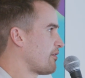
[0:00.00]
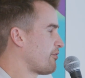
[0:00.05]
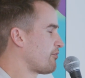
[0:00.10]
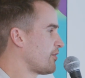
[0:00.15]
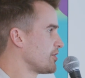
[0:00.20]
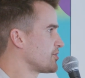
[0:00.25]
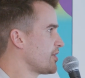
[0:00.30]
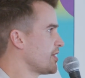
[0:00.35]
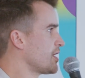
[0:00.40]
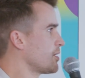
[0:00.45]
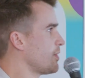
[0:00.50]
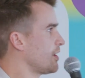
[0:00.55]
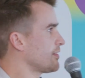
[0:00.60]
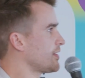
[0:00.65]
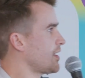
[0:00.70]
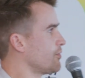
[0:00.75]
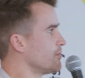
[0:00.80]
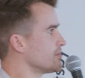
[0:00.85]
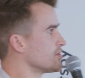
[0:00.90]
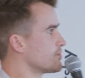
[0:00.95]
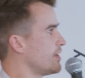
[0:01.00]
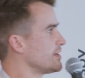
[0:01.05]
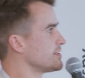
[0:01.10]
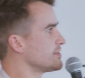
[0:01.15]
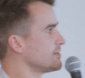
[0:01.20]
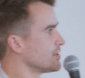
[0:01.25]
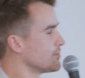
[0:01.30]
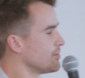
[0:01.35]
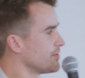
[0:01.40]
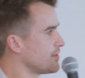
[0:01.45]
got frustrating about that was
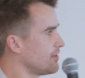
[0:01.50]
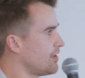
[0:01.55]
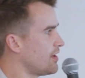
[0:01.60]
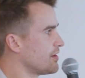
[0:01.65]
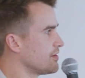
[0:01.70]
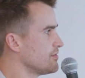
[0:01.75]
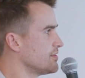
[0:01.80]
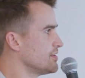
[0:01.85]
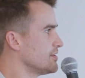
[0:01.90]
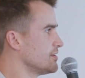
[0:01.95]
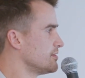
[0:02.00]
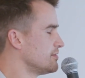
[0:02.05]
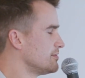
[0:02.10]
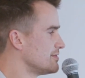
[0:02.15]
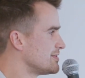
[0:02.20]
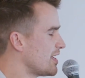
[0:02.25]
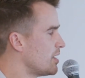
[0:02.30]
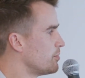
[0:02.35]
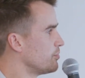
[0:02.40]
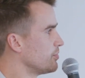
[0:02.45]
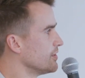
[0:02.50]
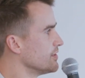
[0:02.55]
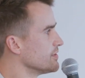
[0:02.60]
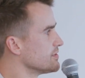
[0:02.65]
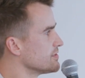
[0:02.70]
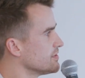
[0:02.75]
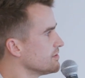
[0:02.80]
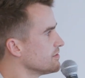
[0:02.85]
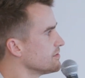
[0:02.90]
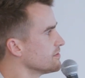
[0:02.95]
wrestling with a lot of the
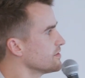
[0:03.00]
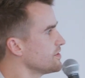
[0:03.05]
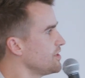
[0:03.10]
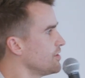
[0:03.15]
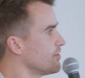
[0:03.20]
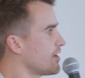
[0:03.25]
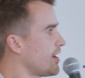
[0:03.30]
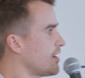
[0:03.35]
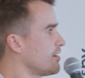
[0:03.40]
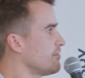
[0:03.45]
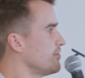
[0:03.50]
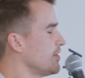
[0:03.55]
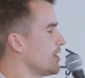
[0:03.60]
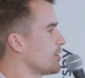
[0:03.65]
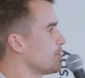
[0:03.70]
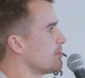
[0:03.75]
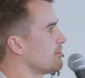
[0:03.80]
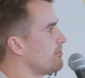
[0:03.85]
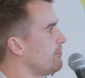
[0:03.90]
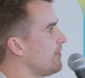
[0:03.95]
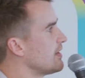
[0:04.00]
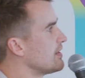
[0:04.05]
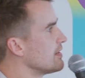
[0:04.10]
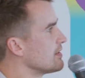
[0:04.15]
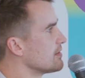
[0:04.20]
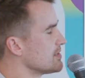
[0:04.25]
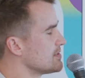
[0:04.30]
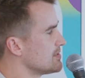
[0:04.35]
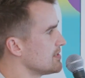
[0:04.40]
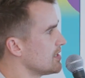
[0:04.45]
templates and kind of feel like we were
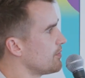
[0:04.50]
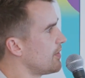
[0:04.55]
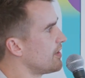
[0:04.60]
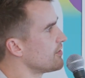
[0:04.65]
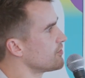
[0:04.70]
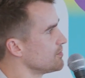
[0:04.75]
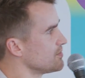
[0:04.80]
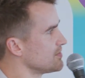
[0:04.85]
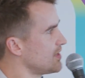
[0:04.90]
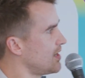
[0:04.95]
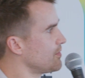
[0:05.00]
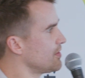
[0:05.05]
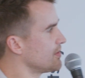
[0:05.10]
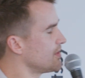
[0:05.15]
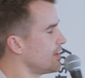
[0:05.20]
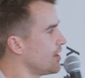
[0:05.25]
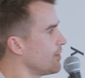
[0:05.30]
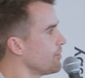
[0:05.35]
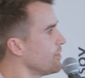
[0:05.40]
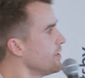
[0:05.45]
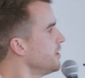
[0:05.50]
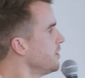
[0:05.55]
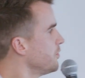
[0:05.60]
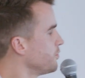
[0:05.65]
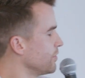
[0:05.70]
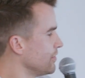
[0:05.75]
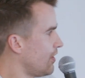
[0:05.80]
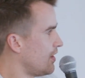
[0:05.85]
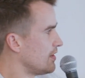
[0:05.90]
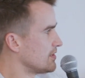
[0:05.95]
fighting the CMS from time to time.
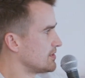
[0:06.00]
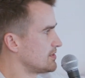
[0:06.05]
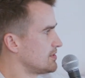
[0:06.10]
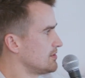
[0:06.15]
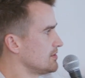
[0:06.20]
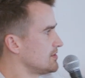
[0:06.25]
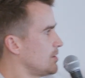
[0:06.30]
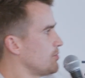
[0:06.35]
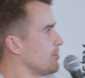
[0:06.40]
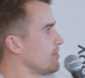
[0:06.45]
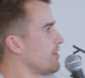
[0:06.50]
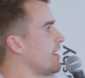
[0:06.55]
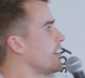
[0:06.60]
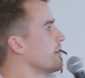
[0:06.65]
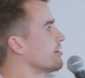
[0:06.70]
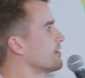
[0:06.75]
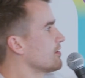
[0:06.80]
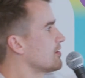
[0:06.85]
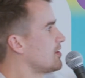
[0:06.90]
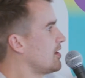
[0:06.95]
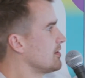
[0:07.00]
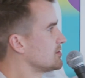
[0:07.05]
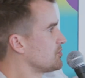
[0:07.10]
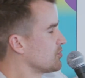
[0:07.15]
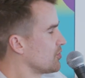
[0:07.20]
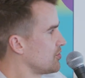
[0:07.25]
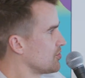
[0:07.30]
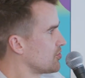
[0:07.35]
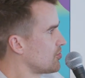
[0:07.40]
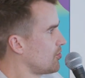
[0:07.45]
We lost some of that
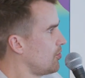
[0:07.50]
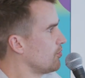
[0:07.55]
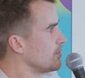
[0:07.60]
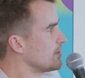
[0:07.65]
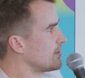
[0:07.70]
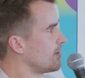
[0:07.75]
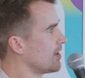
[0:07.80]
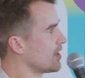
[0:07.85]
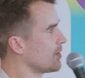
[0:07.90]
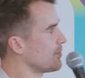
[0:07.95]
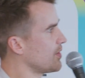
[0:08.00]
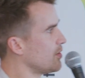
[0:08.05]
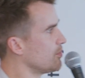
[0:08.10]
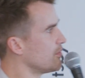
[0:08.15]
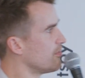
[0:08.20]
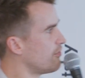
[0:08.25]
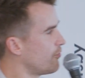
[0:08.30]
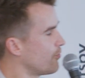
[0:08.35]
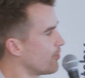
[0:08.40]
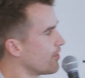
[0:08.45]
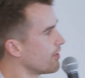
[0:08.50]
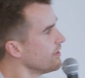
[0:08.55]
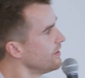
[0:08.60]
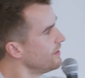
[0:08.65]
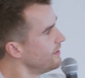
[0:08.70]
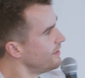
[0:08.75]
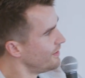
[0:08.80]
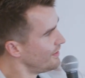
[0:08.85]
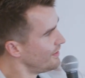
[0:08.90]
custom control we talked about before.